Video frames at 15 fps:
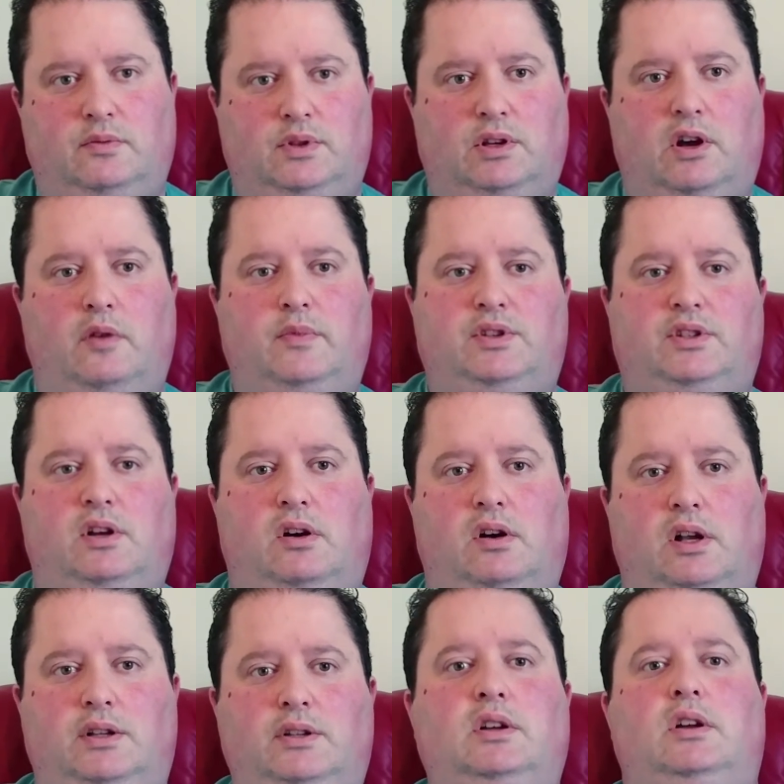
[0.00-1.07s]
time
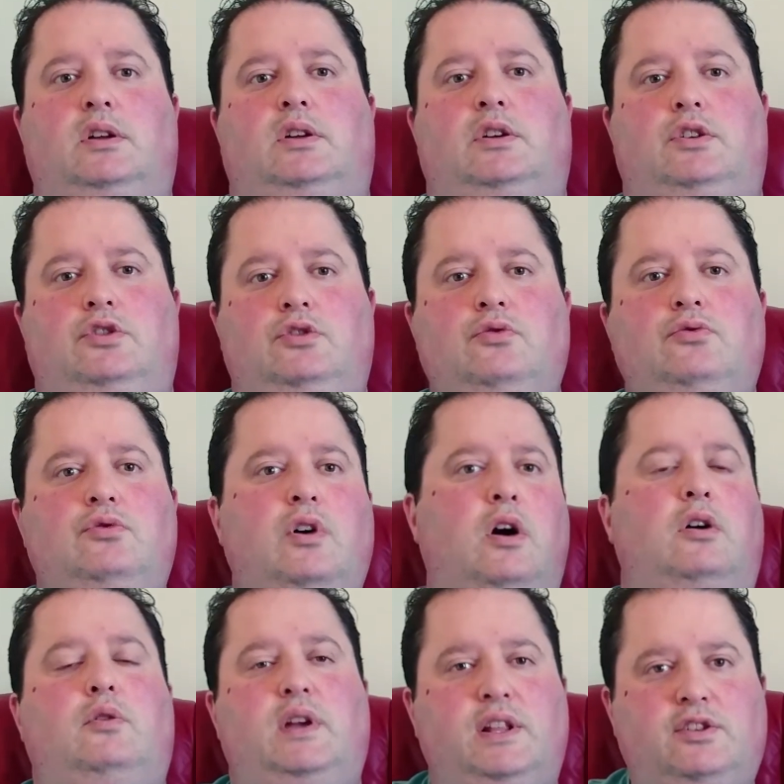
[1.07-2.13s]
aside. You
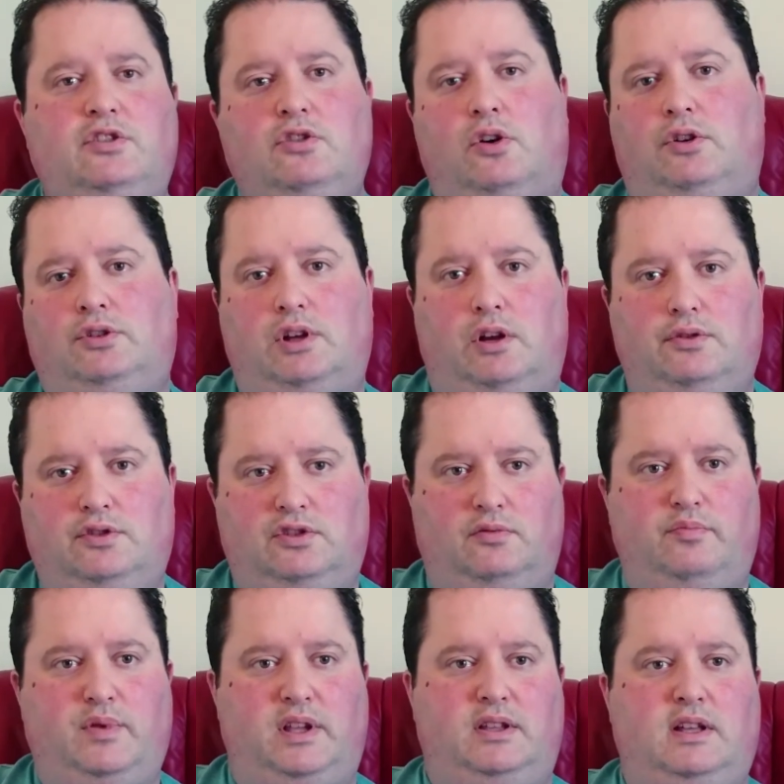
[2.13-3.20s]
know it's not going to
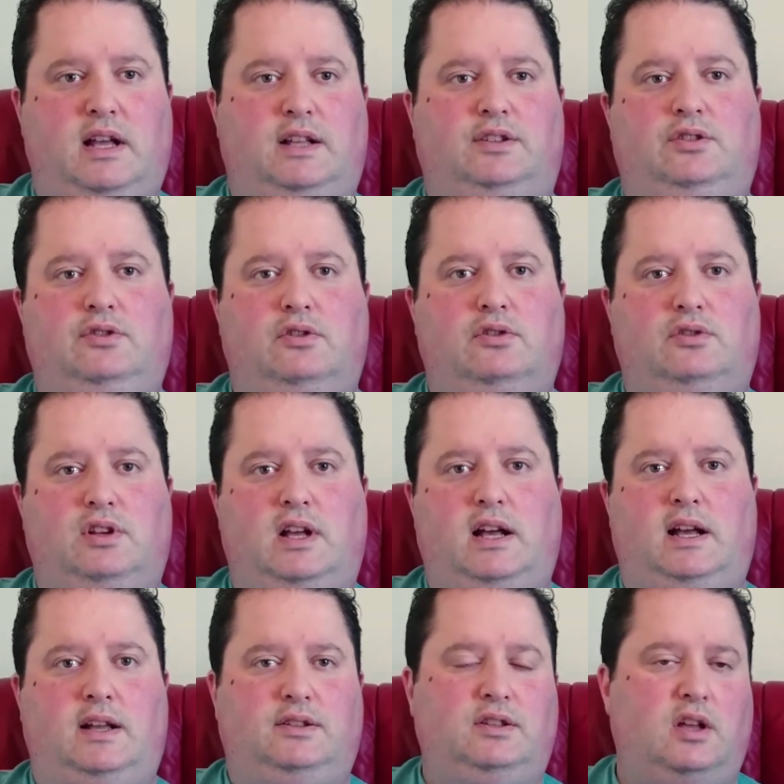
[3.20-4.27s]
be as good
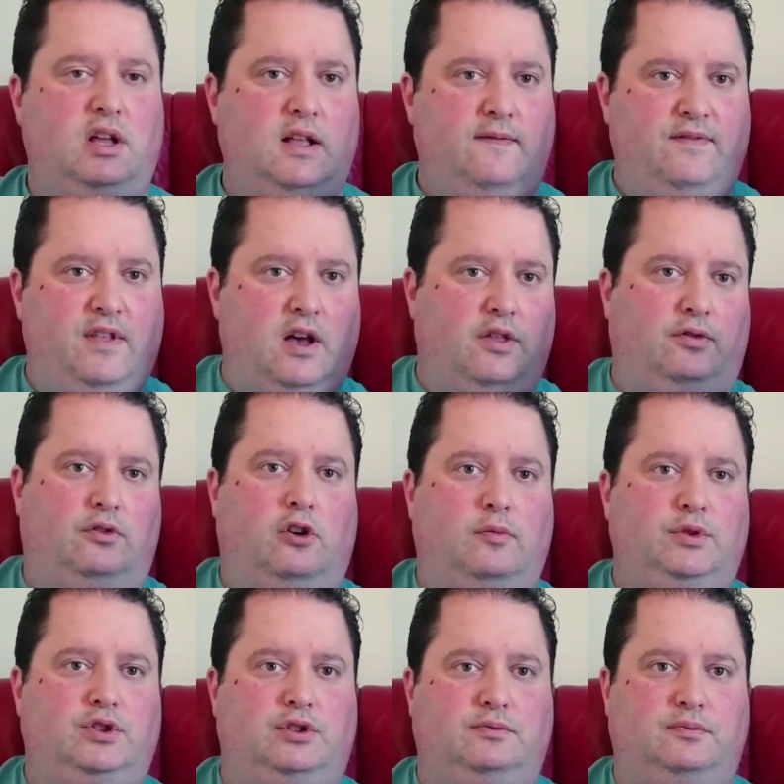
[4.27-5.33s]
as the other
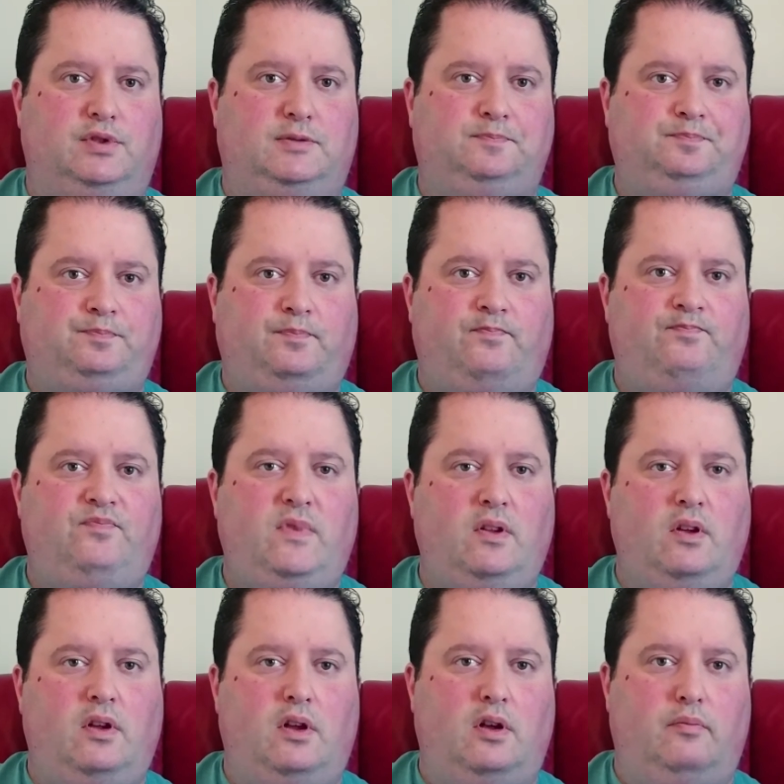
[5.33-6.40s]
options.
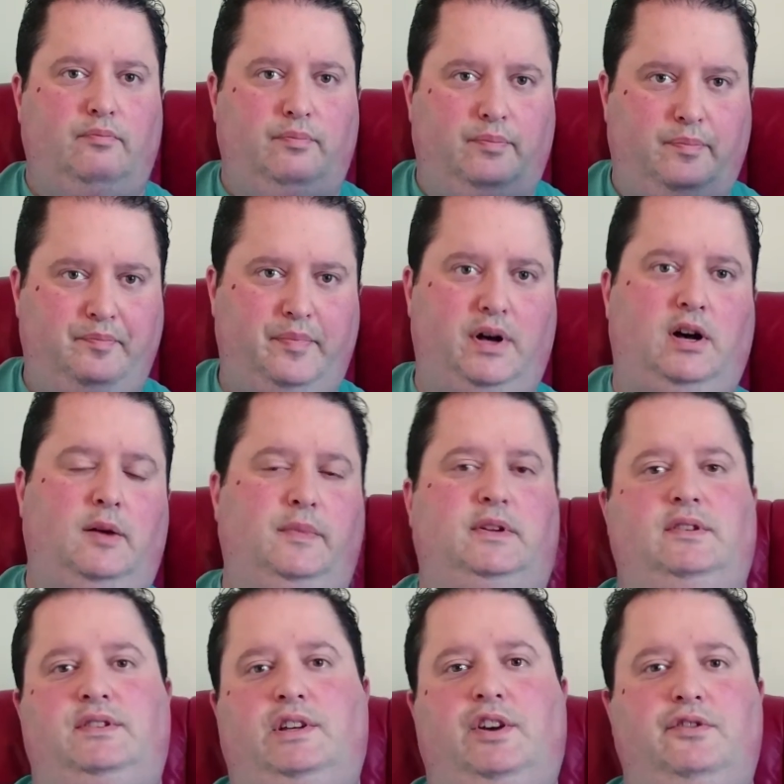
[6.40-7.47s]
But I'm going
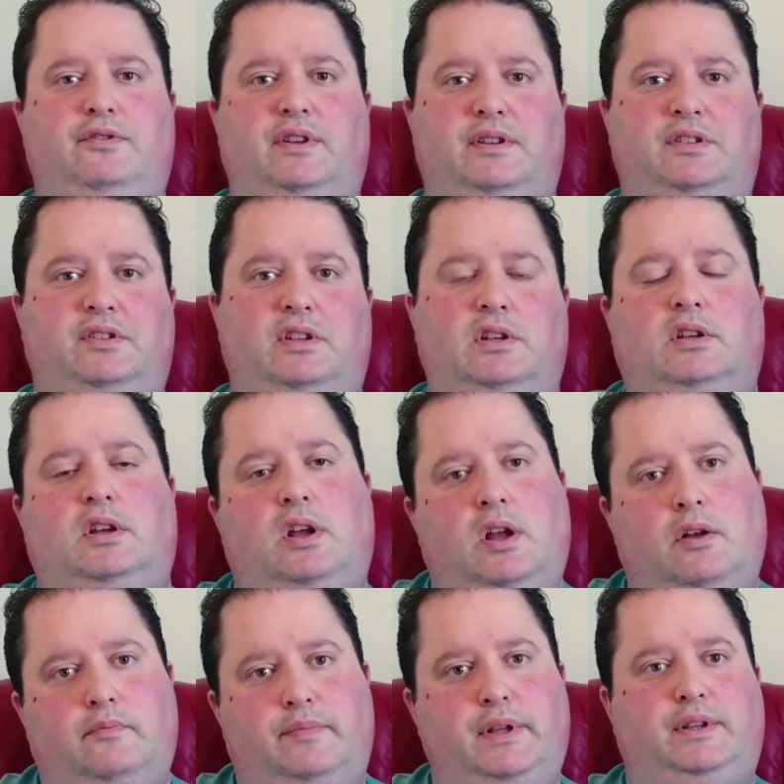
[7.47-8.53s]
to tell you this,
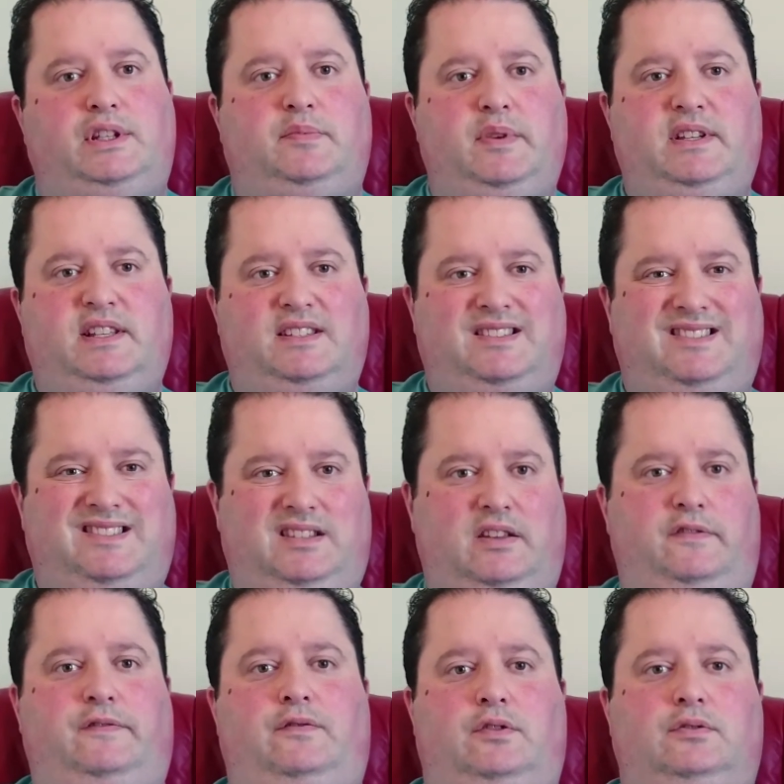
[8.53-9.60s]
Bixby is
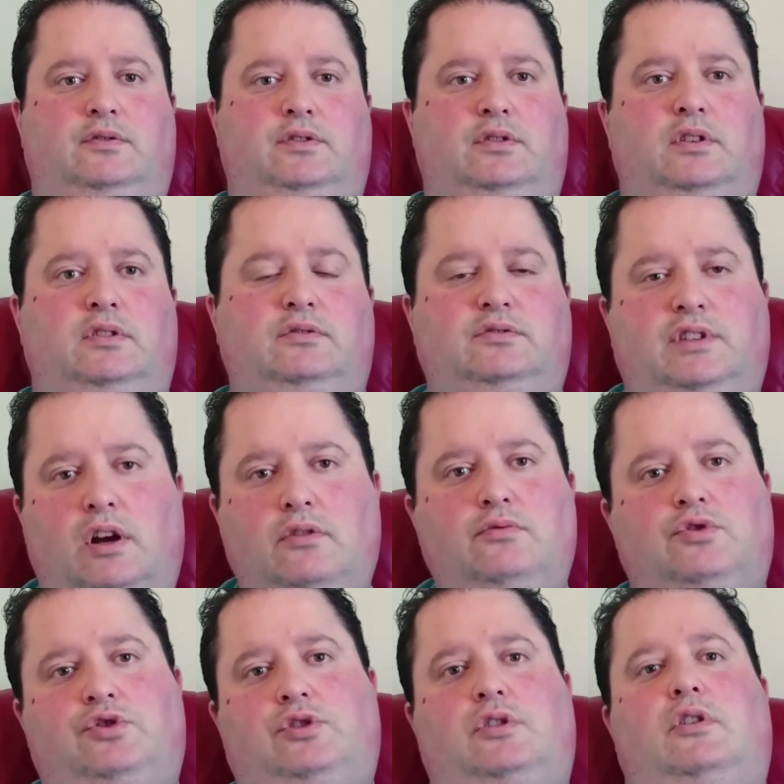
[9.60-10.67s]
different. Don't
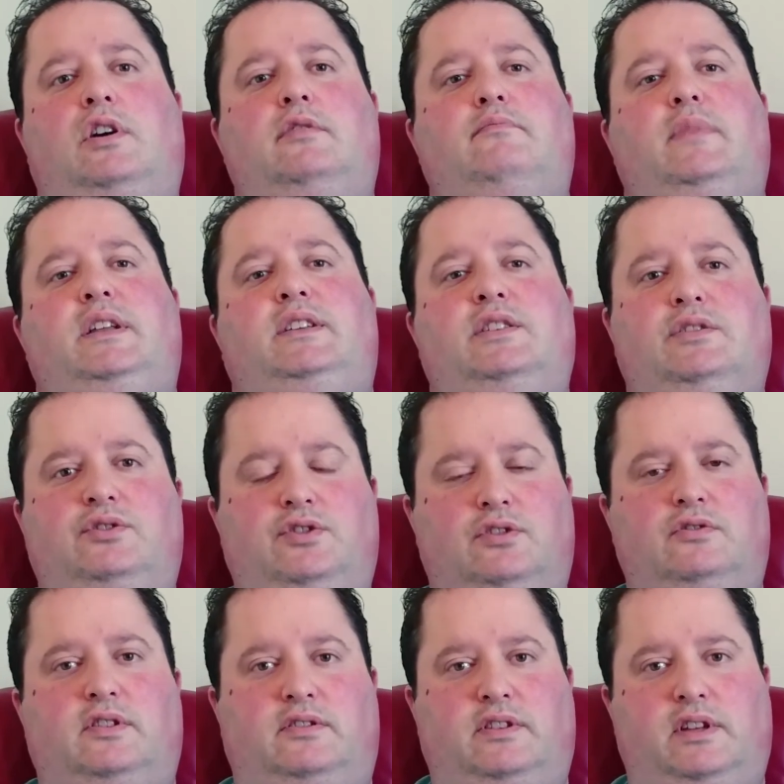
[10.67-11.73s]
try and make it do
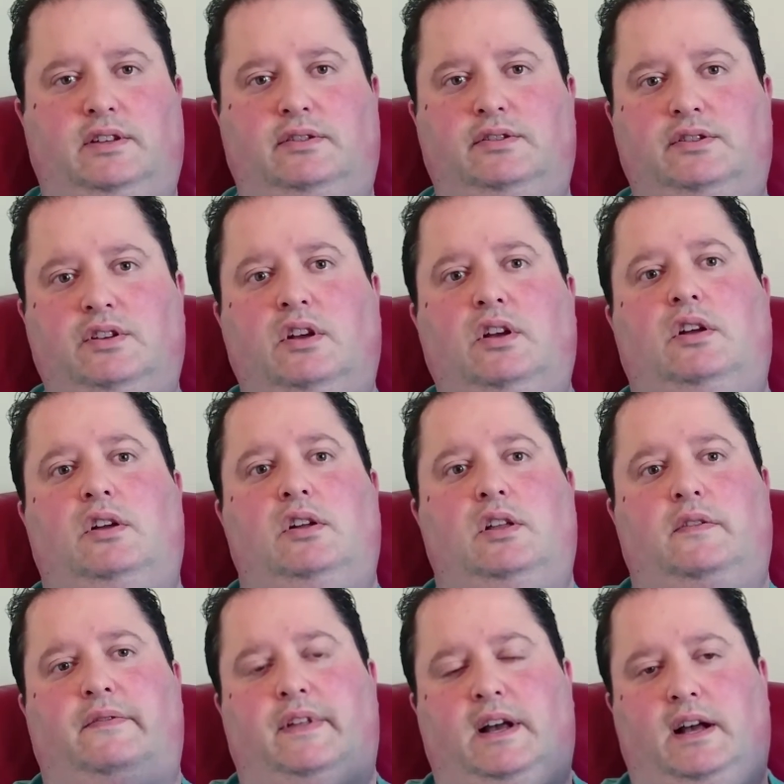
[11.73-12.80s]
the things
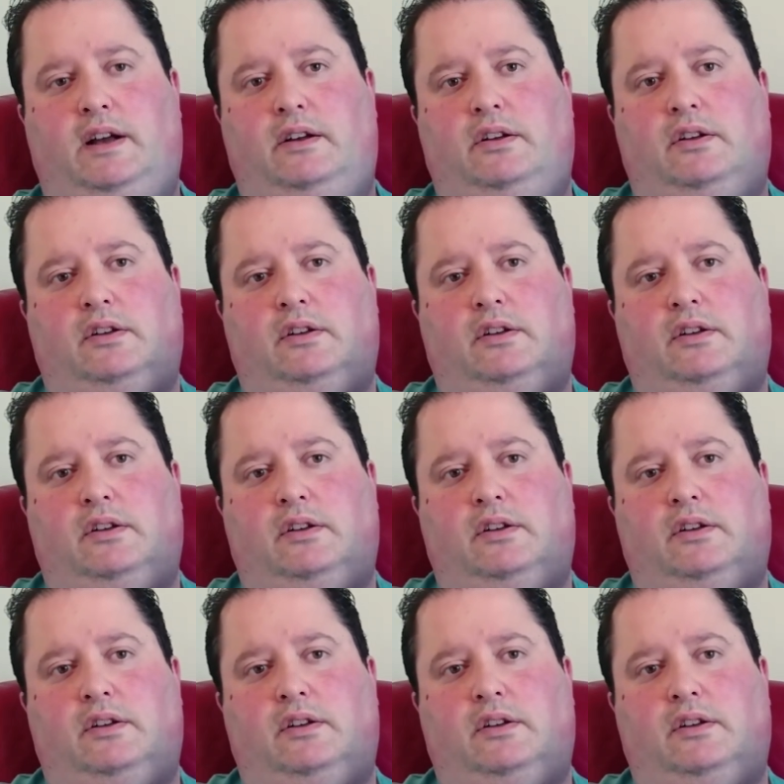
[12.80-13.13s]
that,